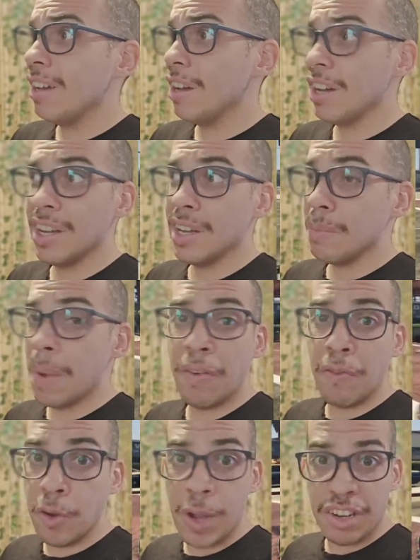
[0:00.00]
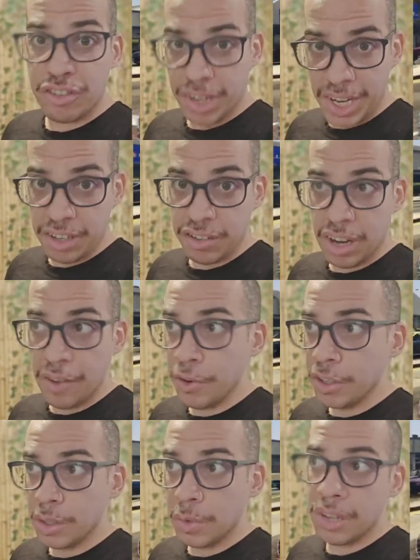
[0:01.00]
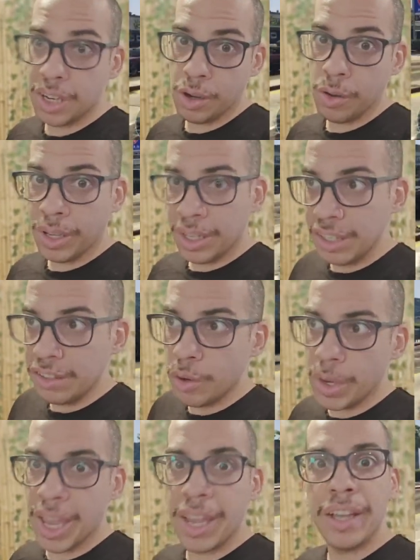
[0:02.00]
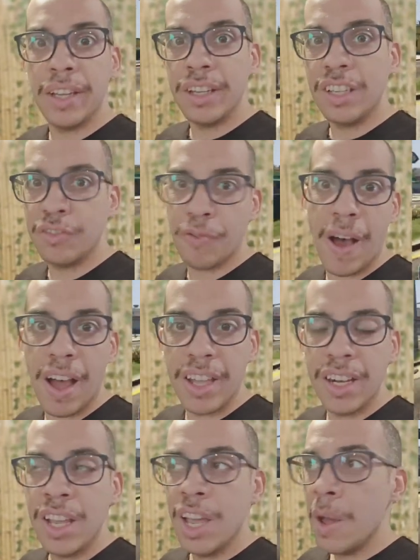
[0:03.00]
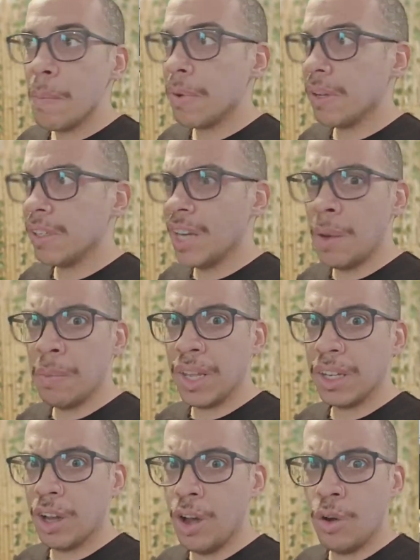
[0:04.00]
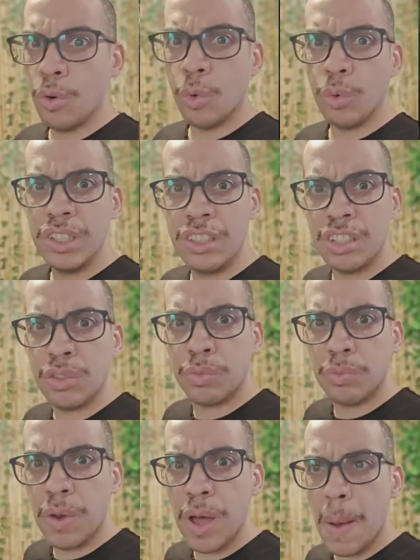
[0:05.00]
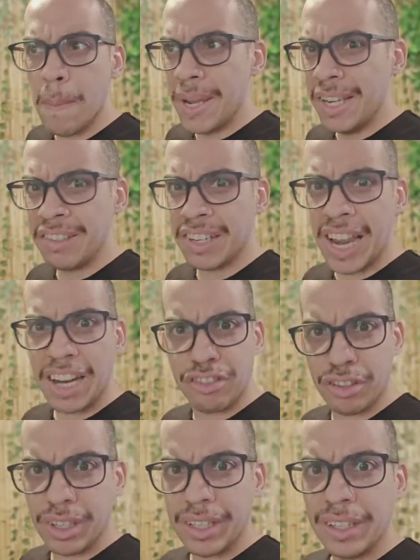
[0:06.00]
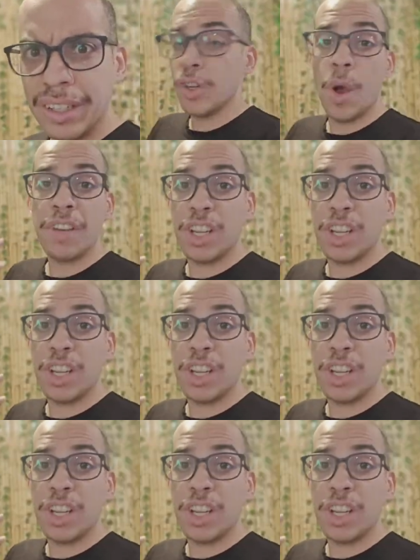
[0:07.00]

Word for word: uh, my review has changed. At first, I was like, okay, it's okay, it's fine. But now I'm like, oh, this is amazing actually. You don't have a